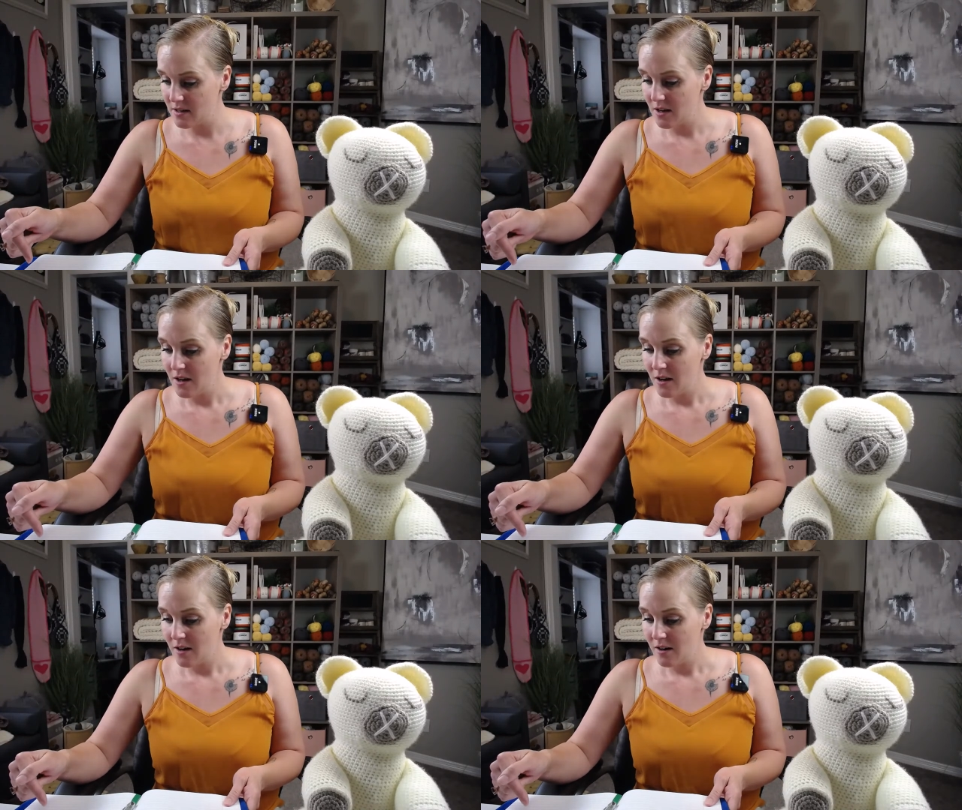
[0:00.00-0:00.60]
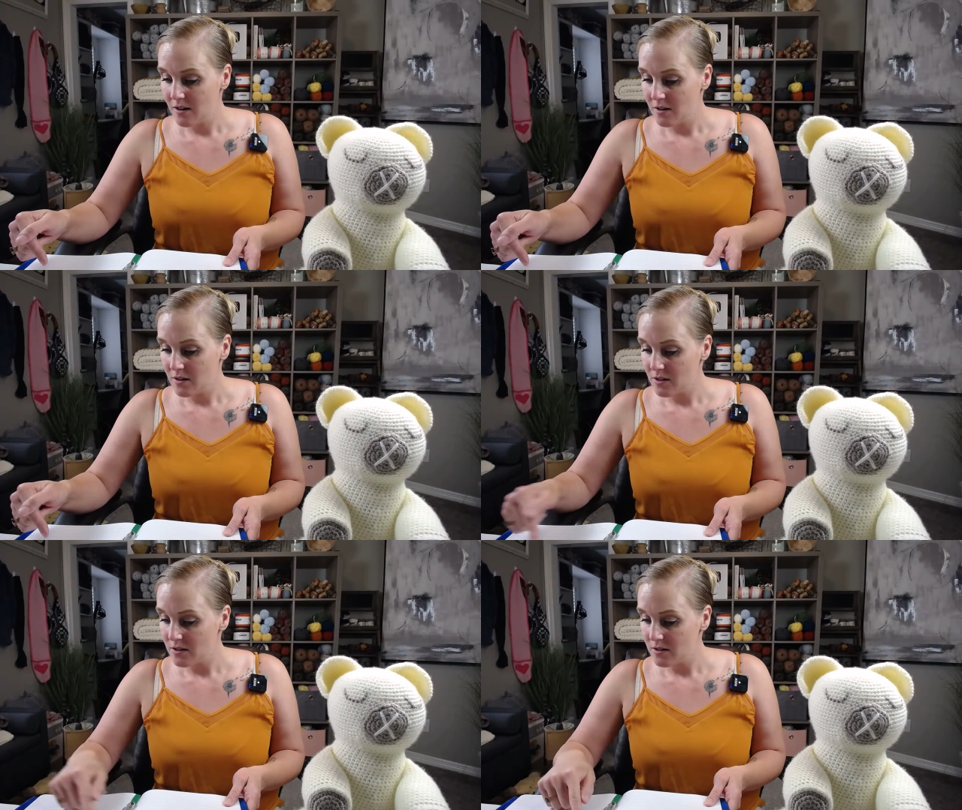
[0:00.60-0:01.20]

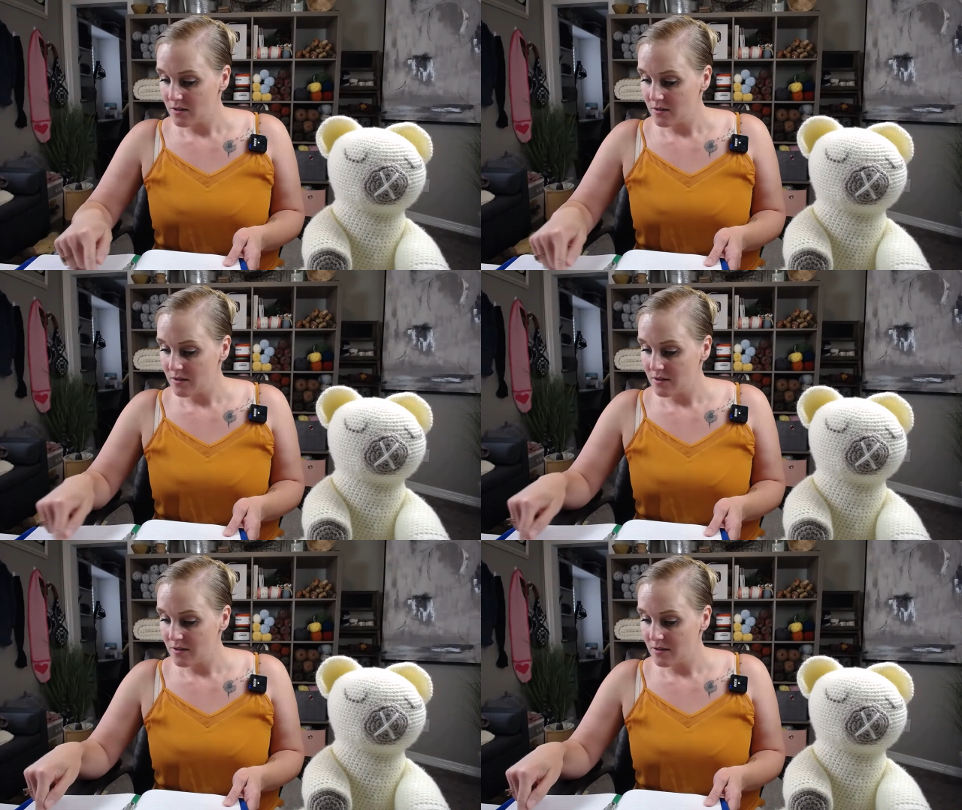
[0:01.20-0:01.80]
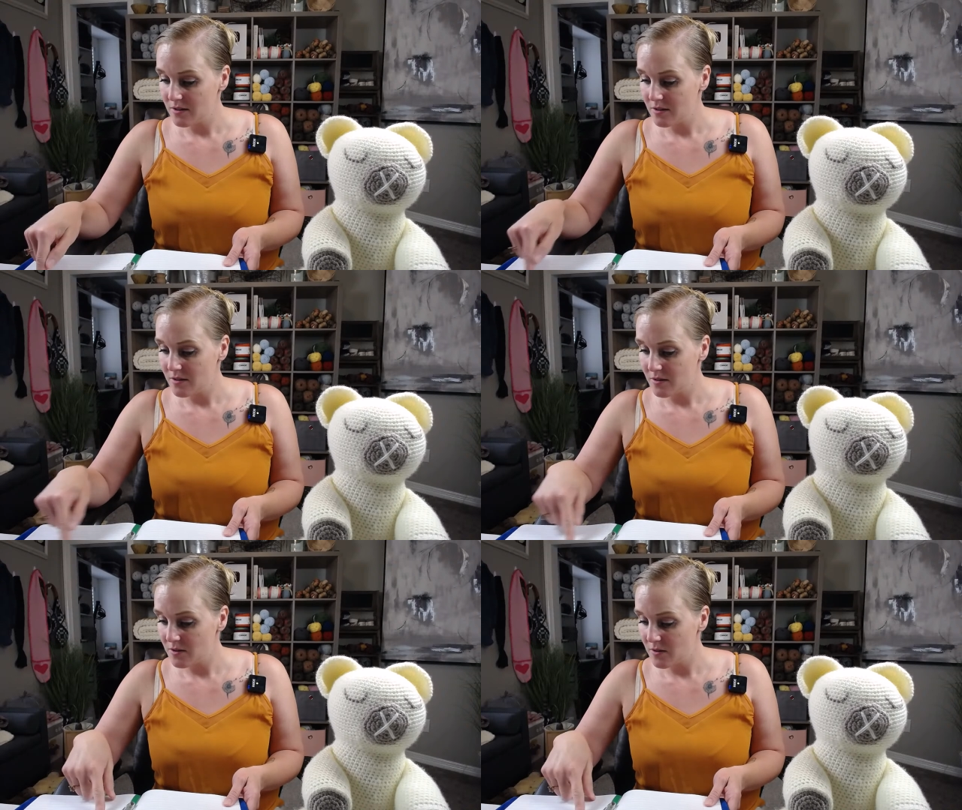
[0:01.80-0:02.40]
Nothing is said.